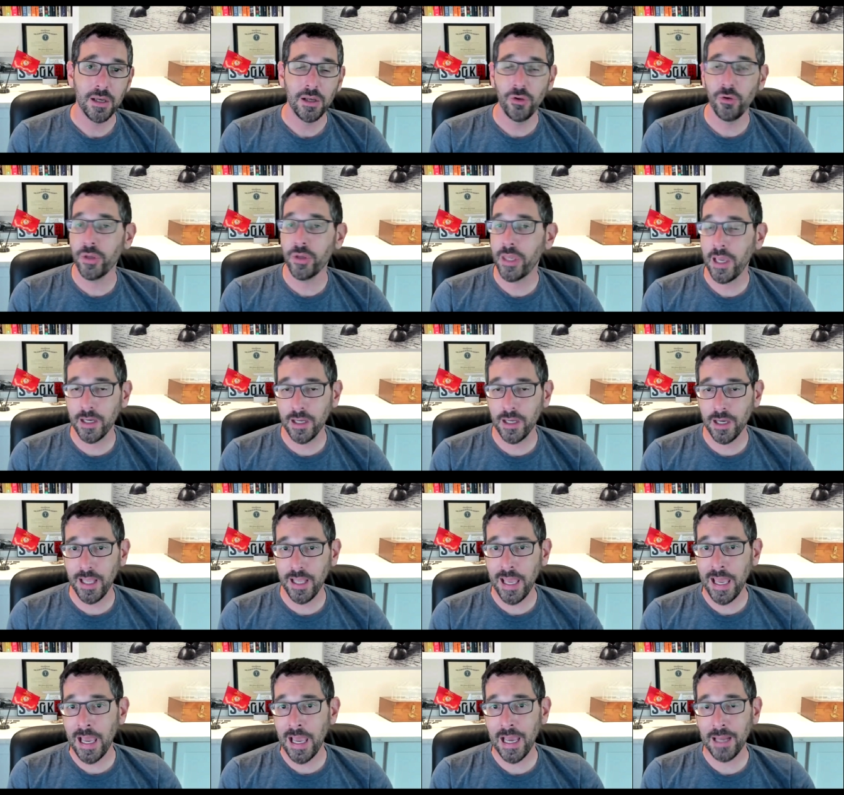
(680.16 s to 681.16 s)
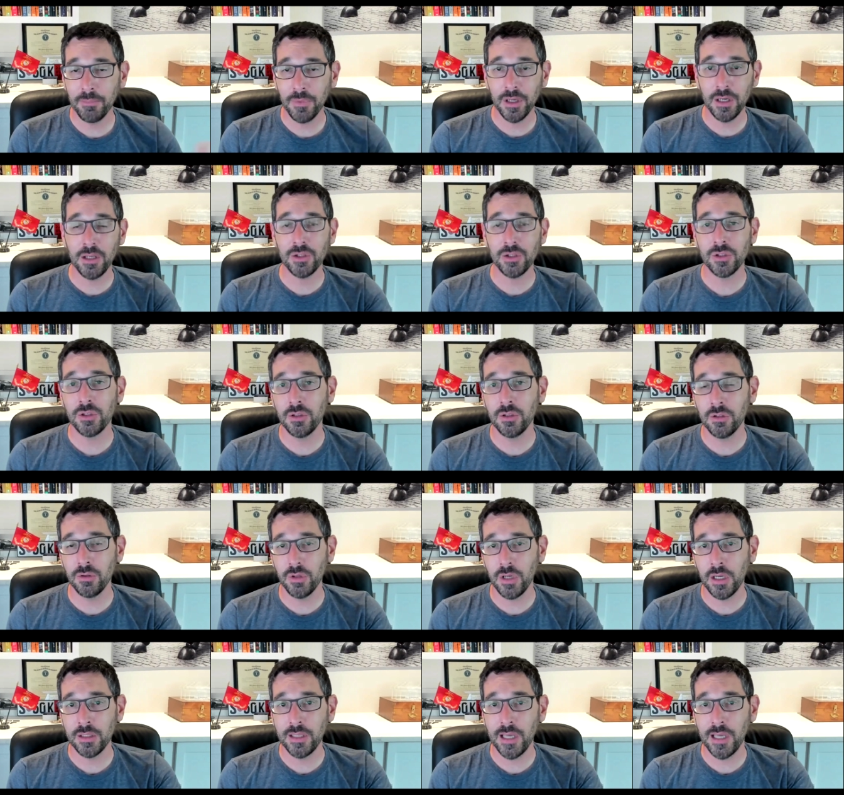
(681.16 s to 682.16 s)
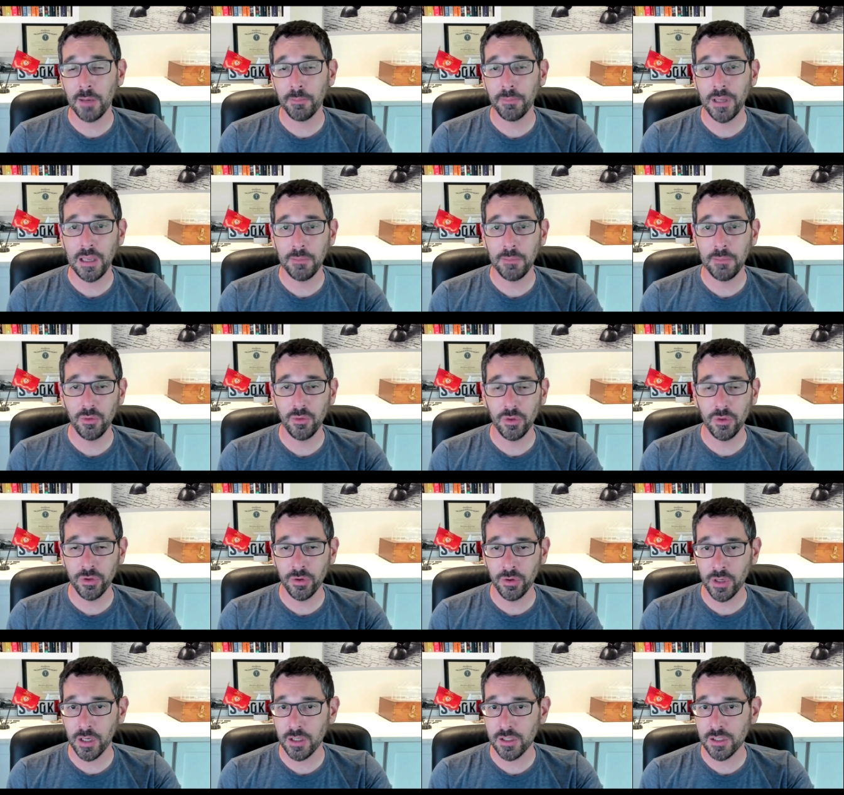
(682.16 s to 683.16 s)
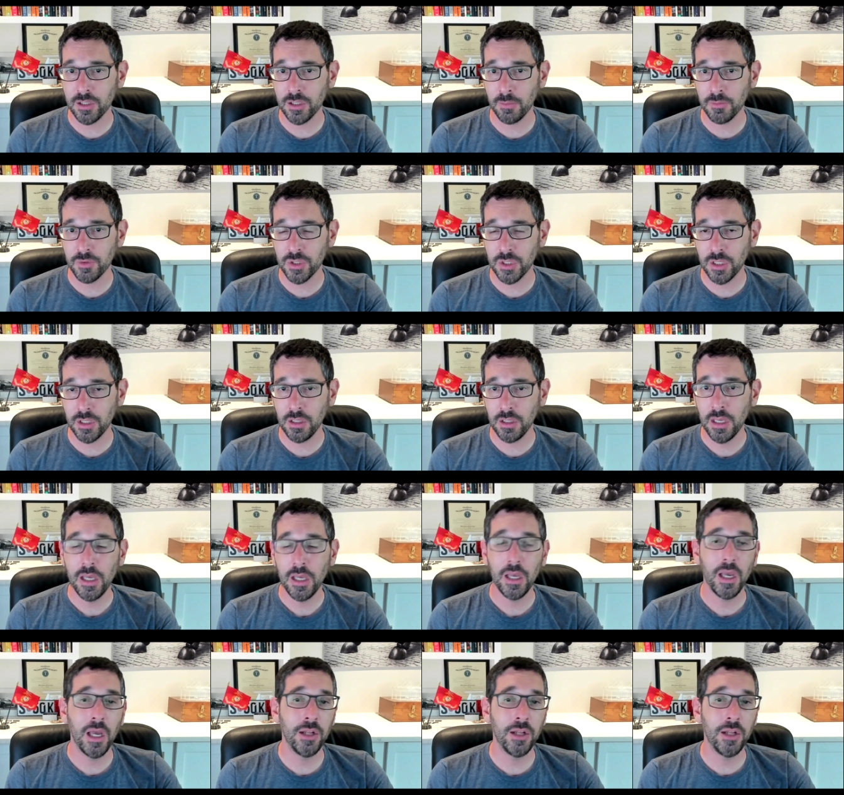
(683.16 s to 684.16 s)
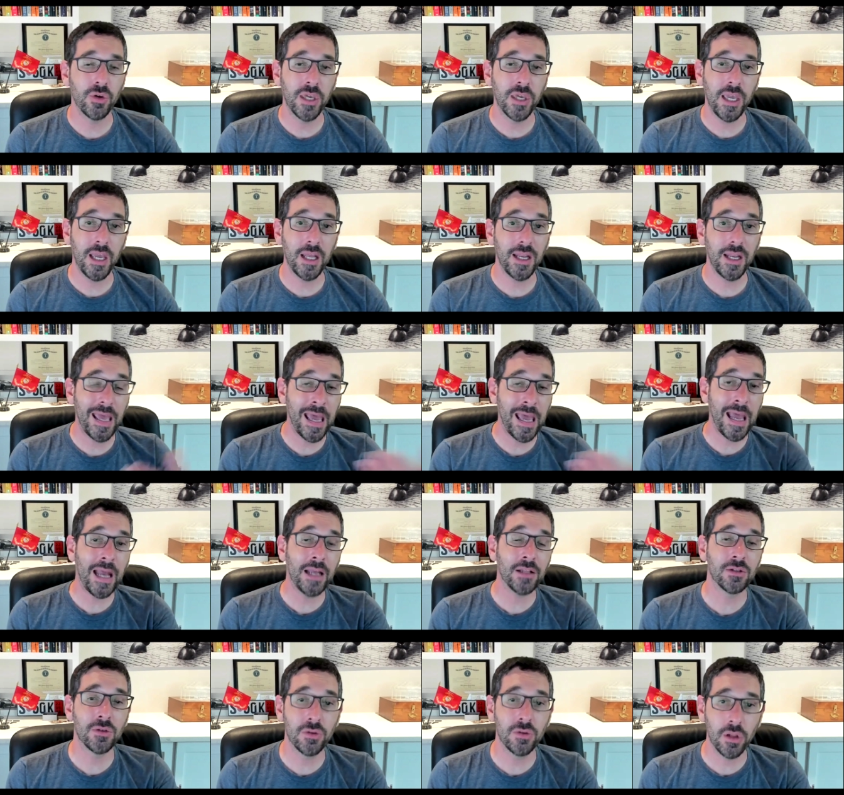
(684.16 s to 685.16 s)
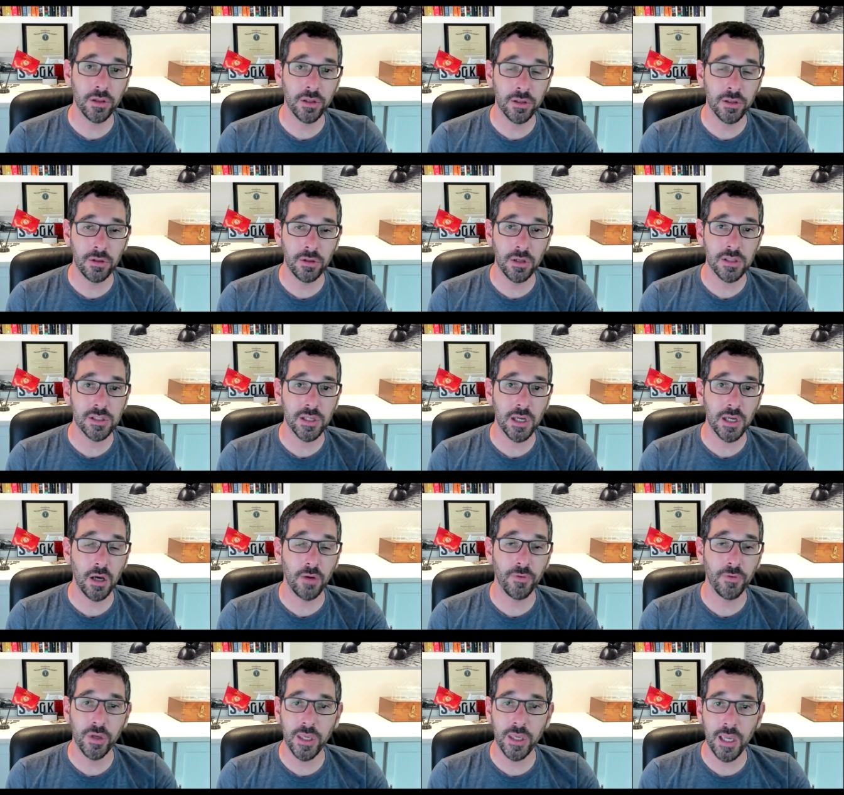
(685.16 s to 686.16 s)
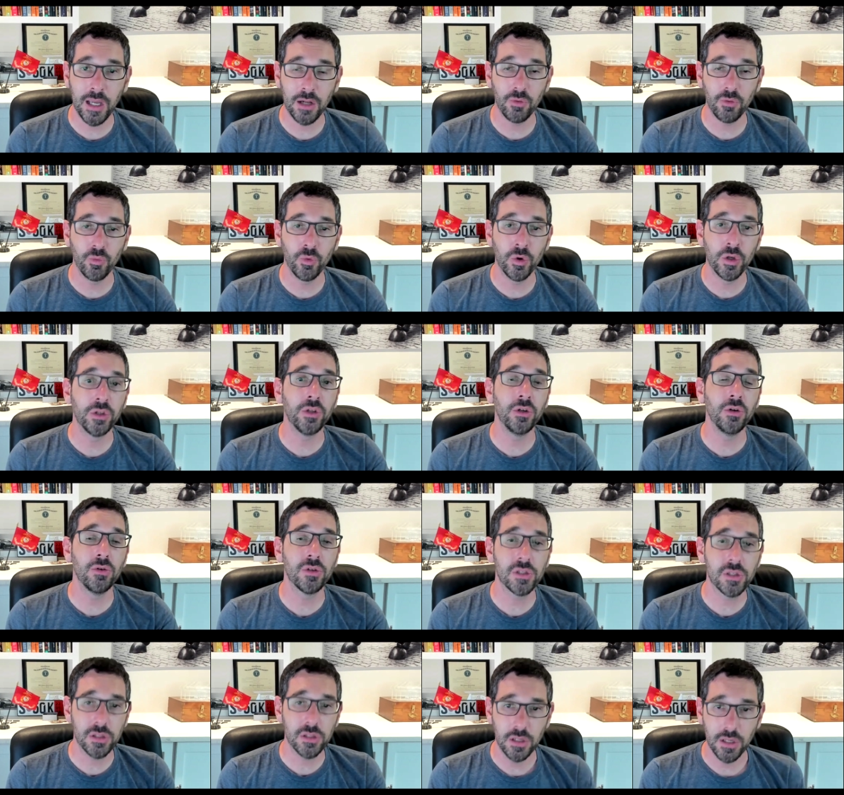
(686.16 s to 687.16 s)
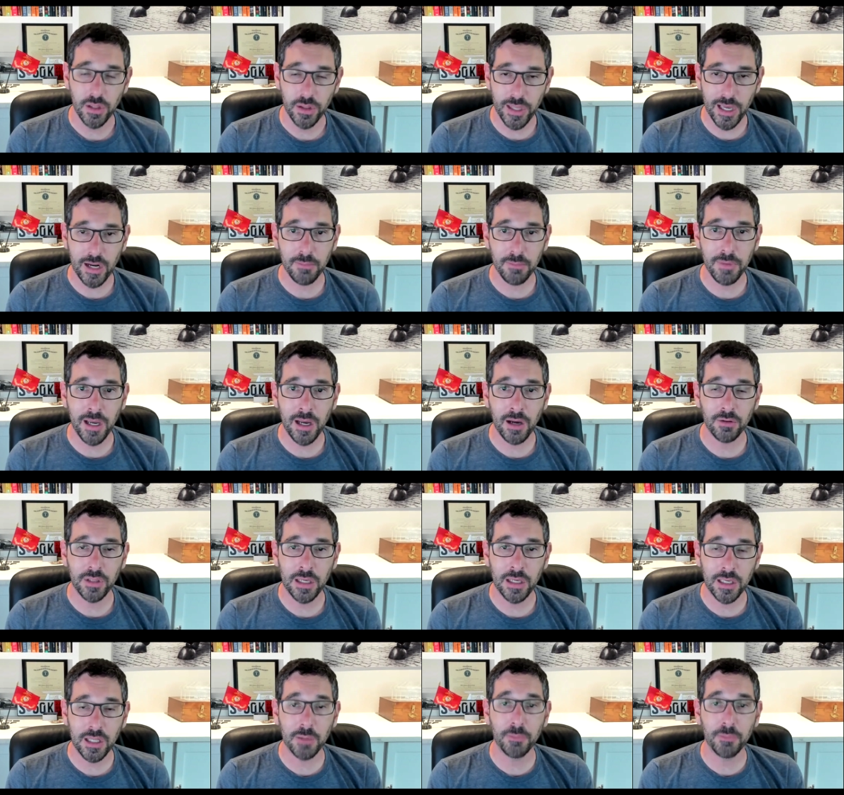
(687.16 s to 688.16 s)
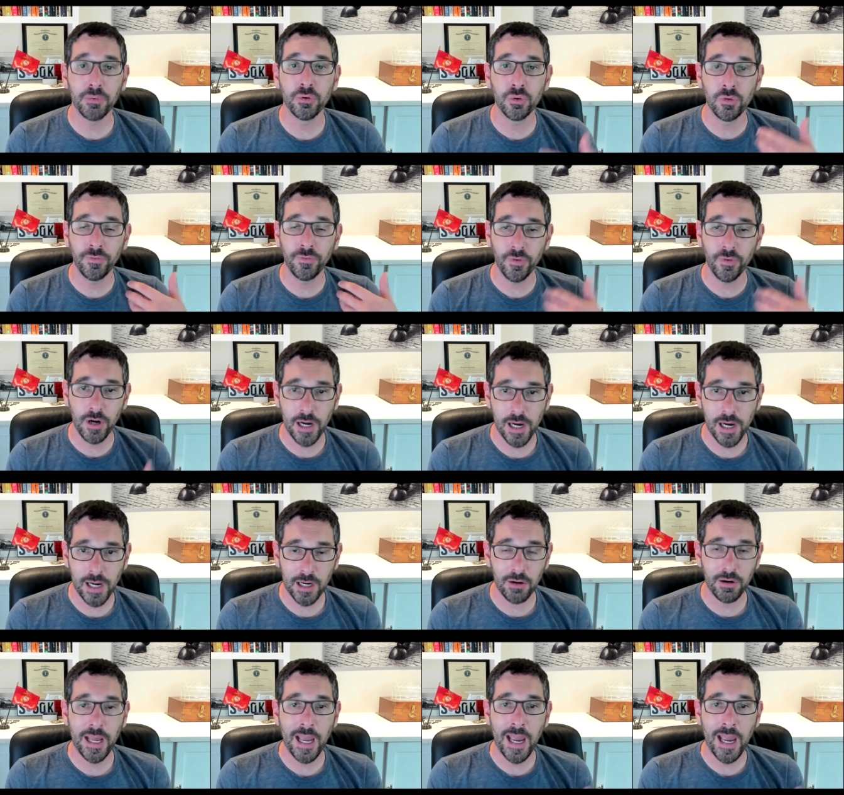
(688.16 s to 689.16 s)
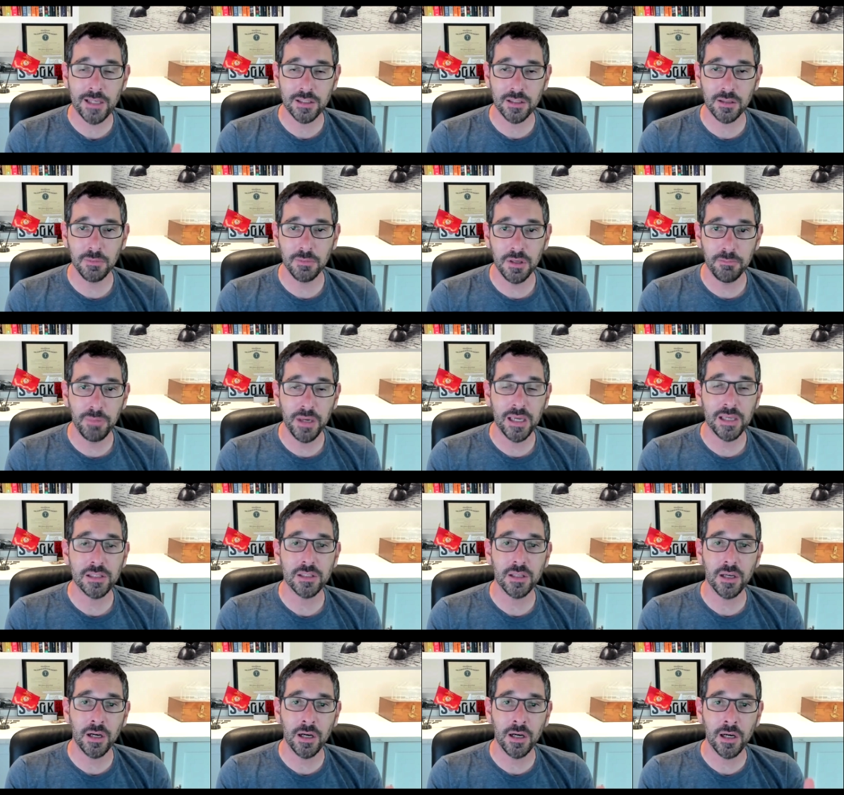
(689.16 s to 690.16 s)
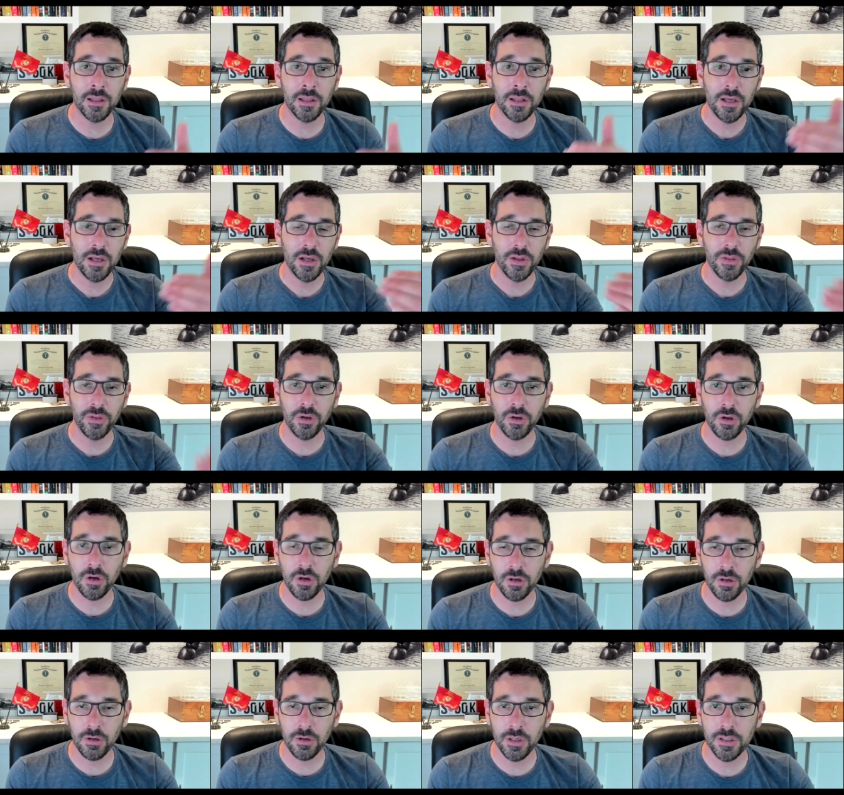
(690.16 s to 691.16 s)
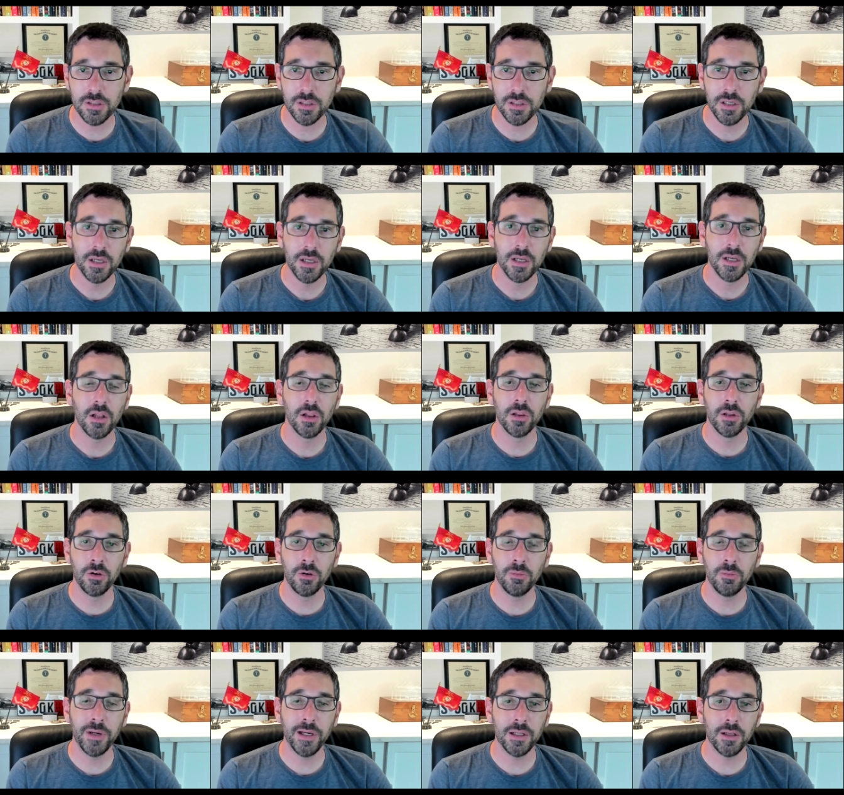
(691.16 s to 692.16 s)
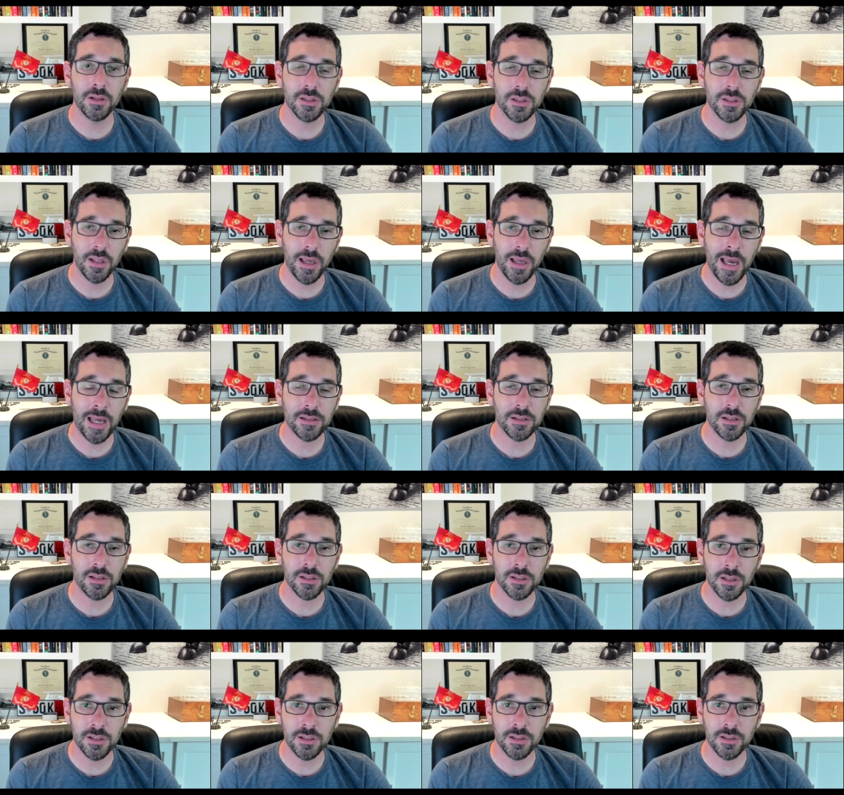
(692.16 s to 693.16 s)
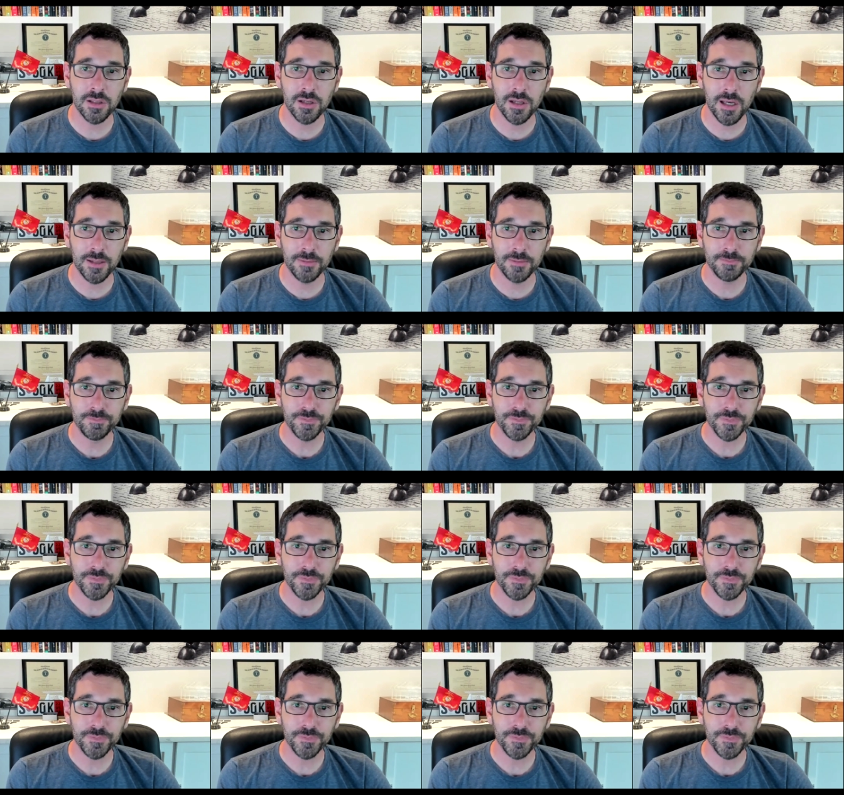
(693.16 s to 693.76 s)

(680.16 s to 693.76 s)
You cannot add money to a down payment during an assumption, and you can't add to the loan itself. You can't reduce that amount and get approved for higher. It has to be based on the current loan balance as it sits today.